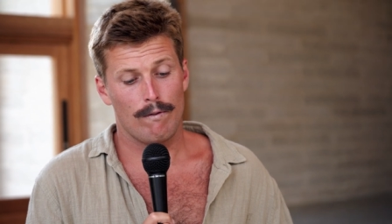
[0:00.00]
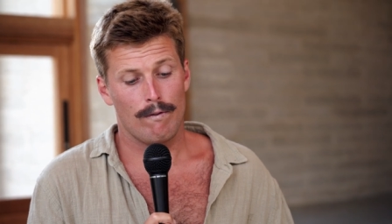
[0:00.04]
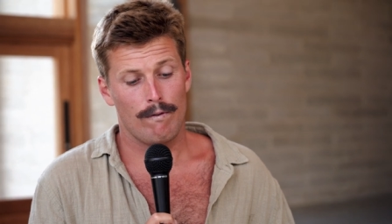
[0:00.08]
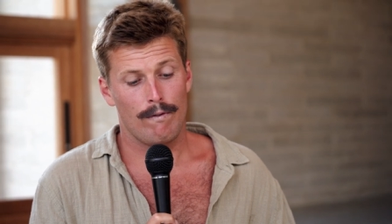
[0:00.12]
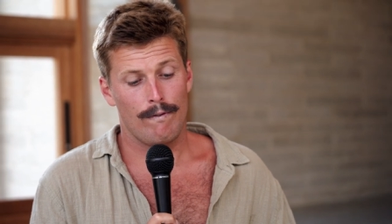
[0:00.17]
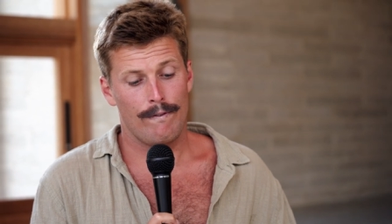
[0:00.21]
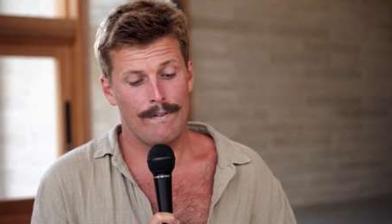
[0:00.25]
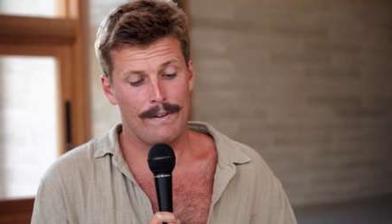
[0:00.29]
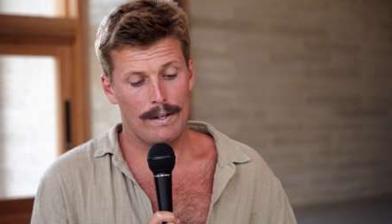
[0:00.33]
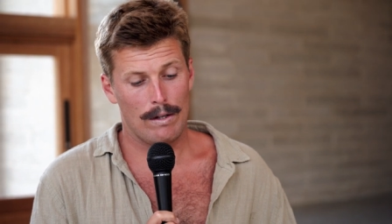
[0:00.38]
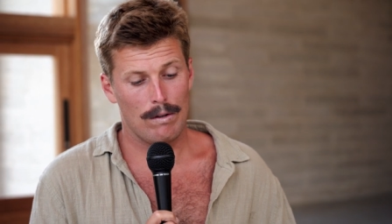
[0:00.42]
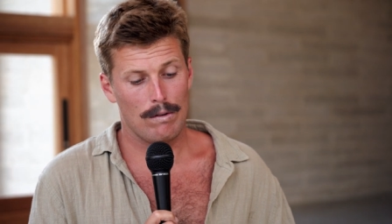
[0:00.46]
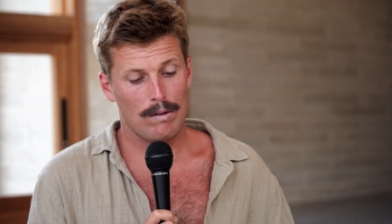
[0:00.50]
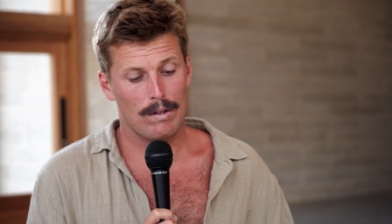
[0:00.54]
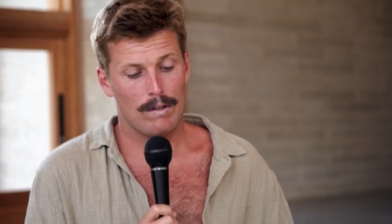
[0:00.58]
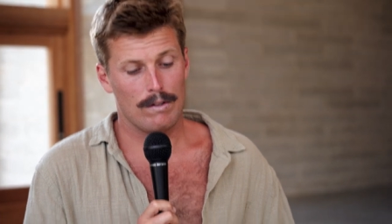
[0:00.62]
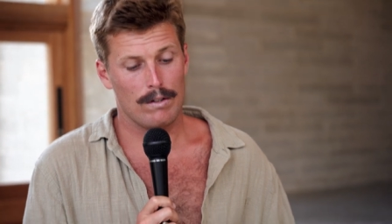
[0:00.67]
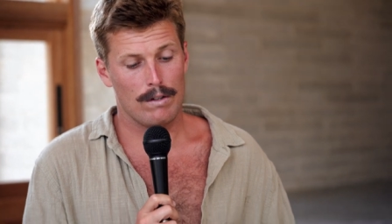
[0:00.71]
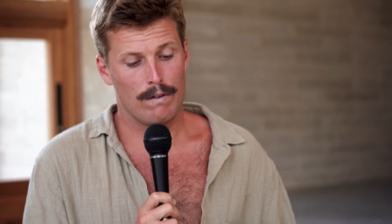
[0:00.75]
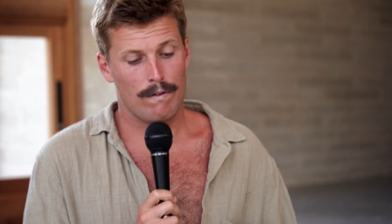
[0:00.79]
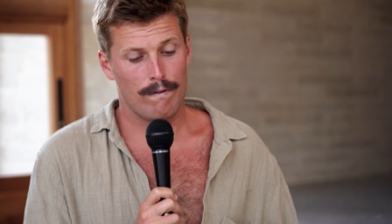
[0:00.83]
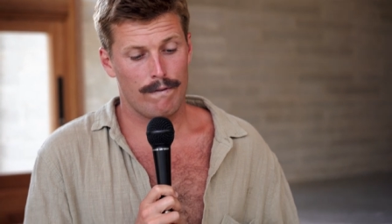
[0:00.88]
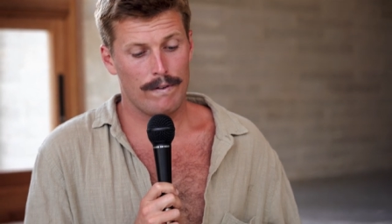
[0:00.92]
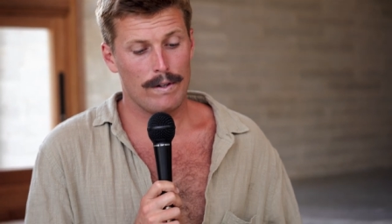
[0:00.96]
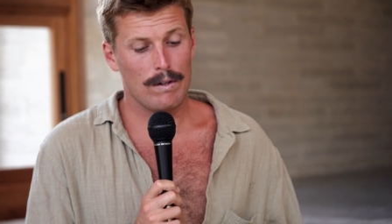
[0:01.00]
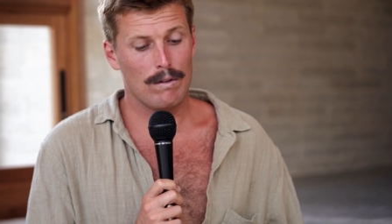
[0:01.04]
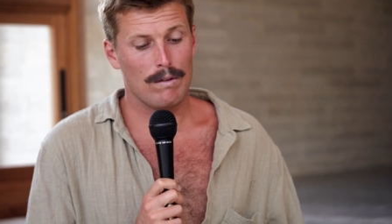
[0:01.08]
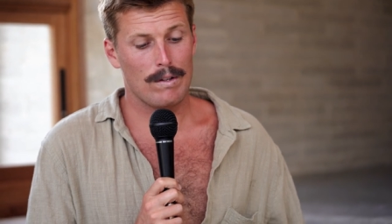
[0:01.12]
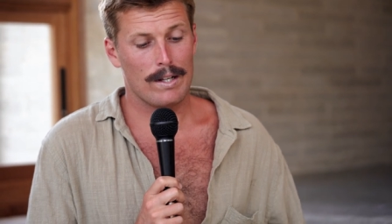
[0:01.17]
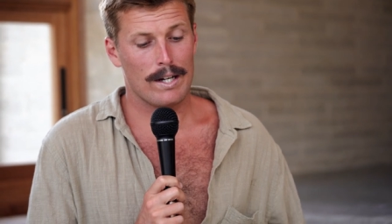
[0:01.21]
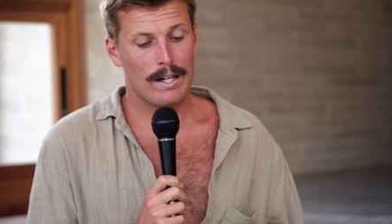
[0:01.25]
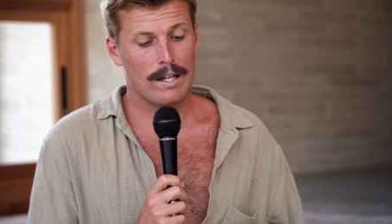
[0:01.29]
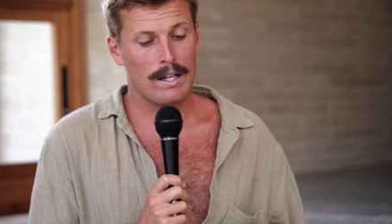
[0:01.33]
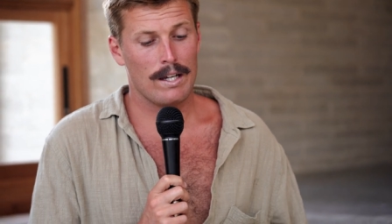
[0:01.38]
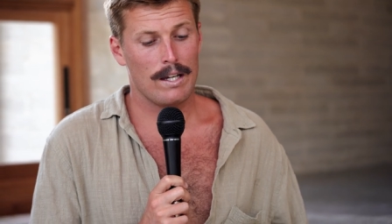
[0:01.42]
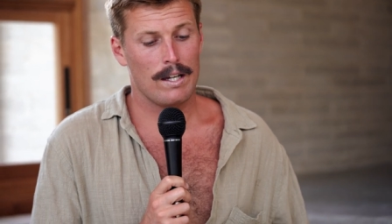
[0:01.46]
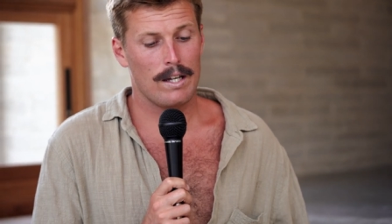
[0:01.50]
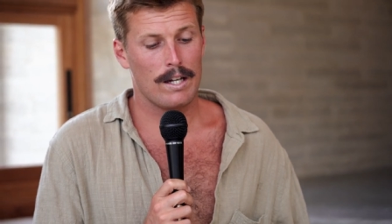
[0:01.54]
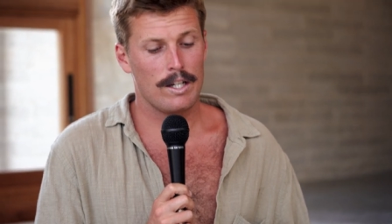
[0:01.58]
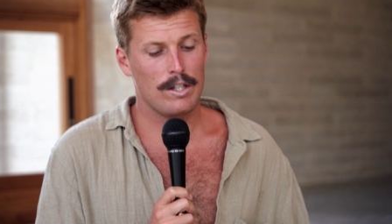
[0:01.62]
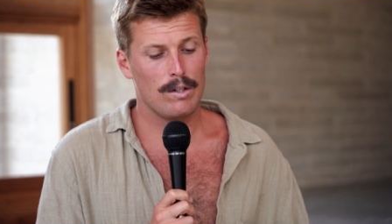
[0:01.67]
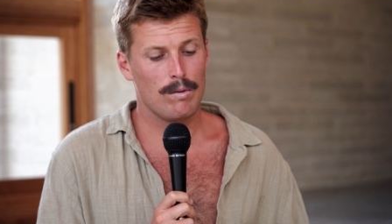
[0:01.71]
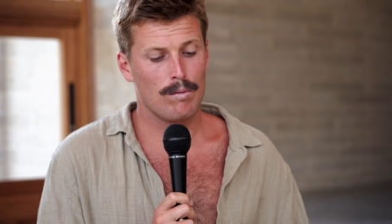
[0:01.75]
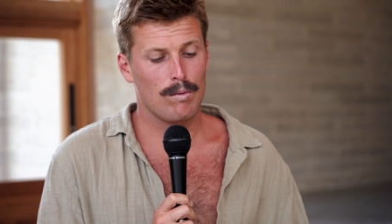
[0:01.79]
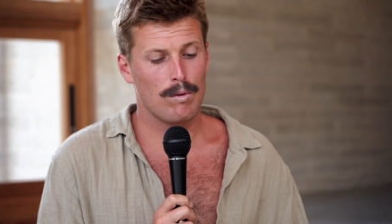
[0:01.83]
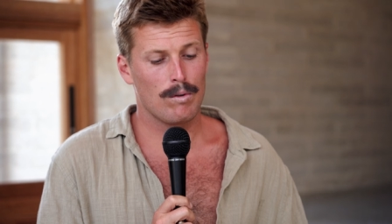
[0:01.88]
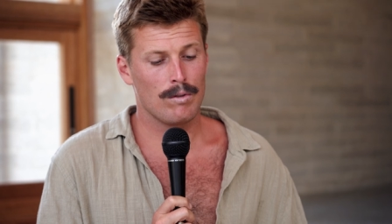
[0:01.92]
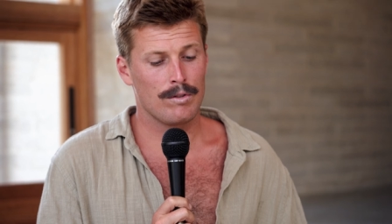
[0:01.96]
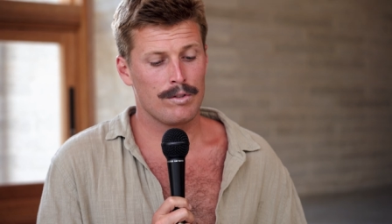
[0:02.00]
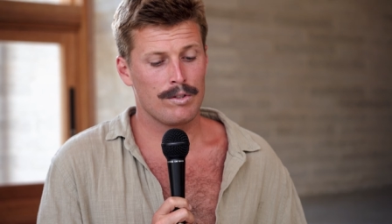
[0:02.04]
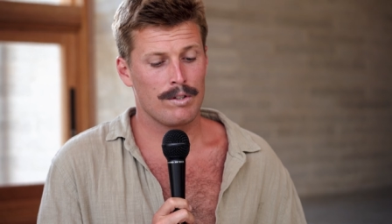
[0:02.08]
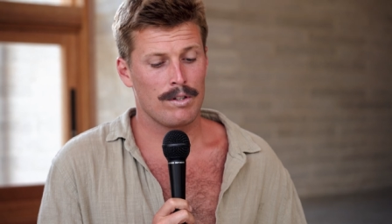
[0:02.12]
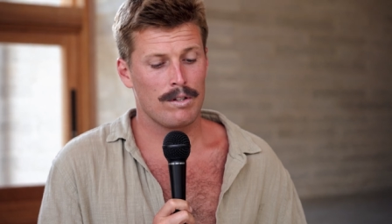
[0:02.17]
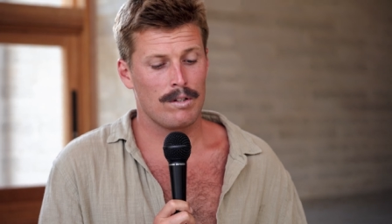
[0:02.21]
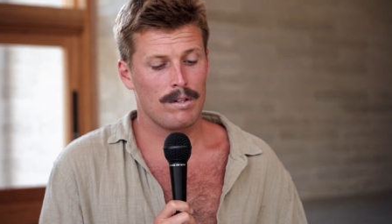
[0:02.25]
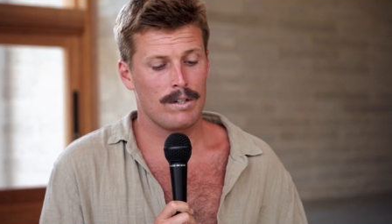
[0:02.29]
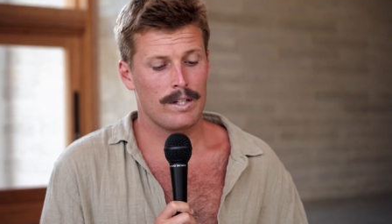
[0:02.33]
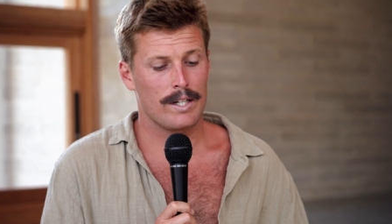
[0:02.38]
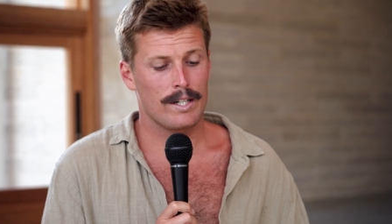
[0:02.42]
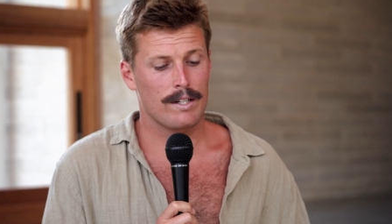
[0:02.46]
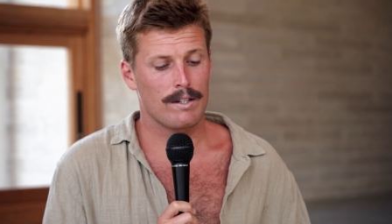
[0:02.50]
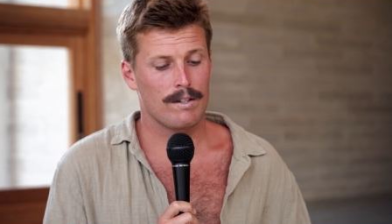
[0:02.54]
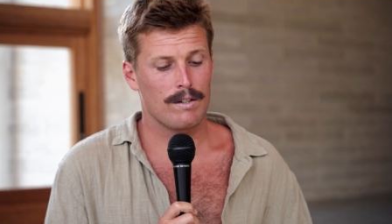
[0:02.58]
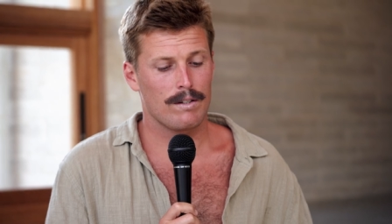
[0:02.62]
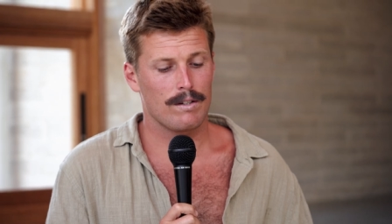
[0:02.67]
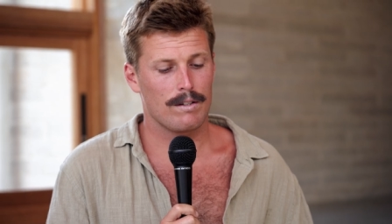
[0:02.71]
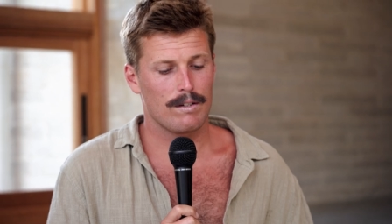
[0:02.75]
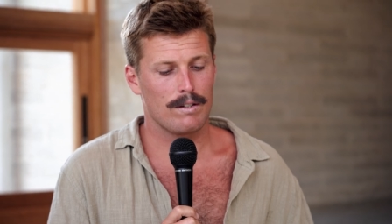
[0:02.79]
feel you feel lucky and you also like